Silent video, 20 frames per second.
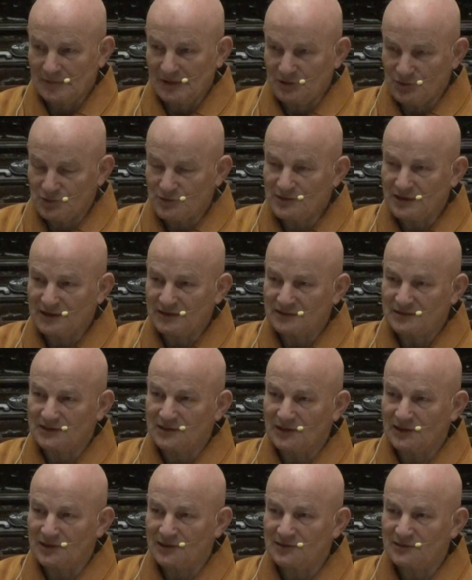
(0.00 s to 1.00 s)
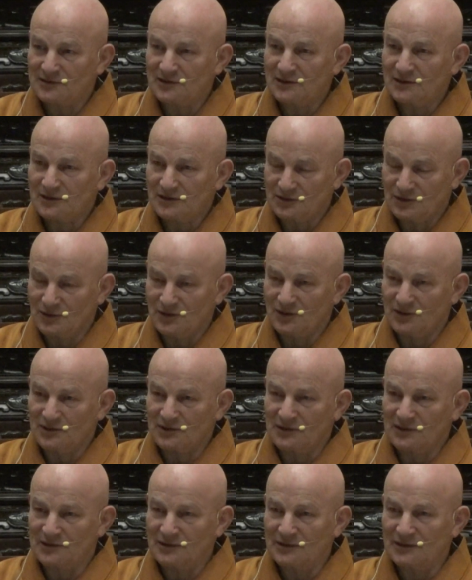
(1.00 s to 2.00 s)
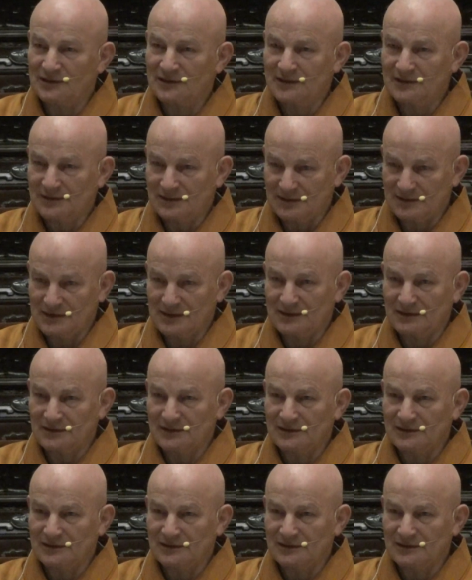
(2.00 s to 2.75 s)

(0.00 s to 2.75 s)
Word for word: you can turn your uh,